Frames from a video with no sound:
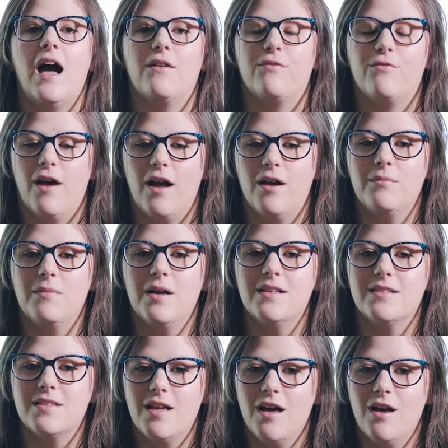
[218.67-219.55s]
I found
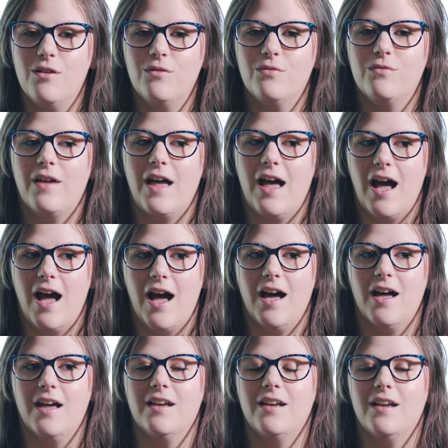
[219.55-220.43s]
myself
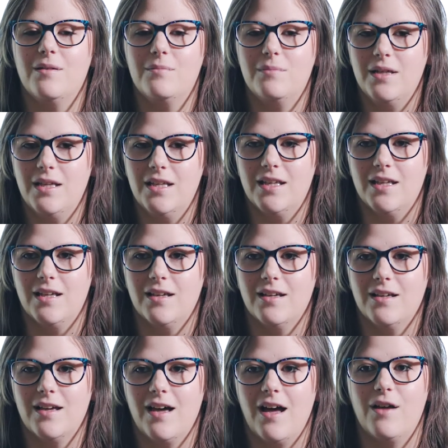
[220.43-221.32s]
at a
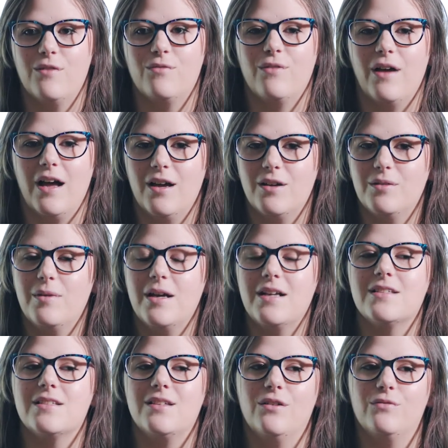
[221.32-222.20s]
meeting. I found
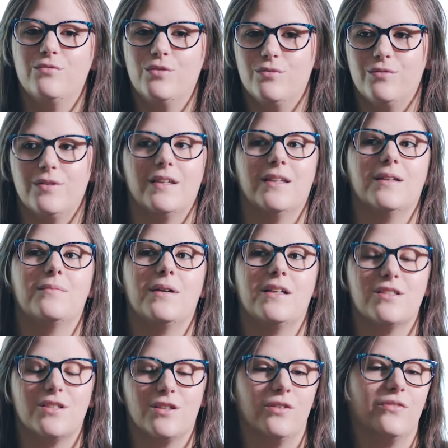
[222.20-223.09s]
myself fulfilling
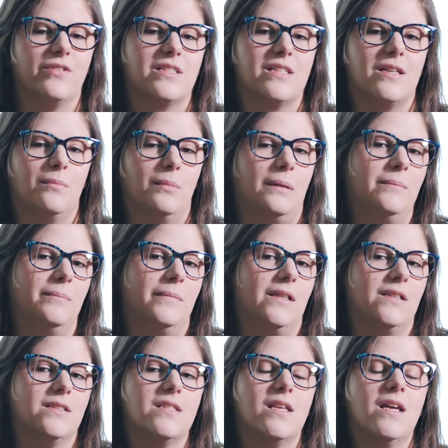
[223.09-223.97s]
my service
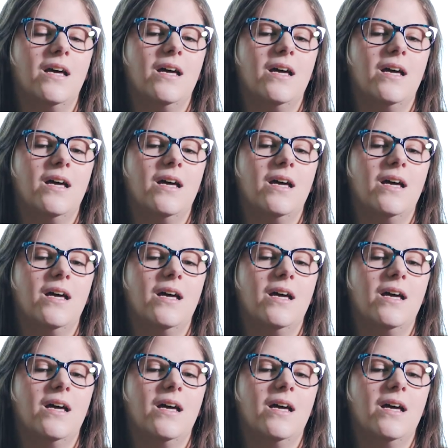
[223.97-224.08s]
commitments.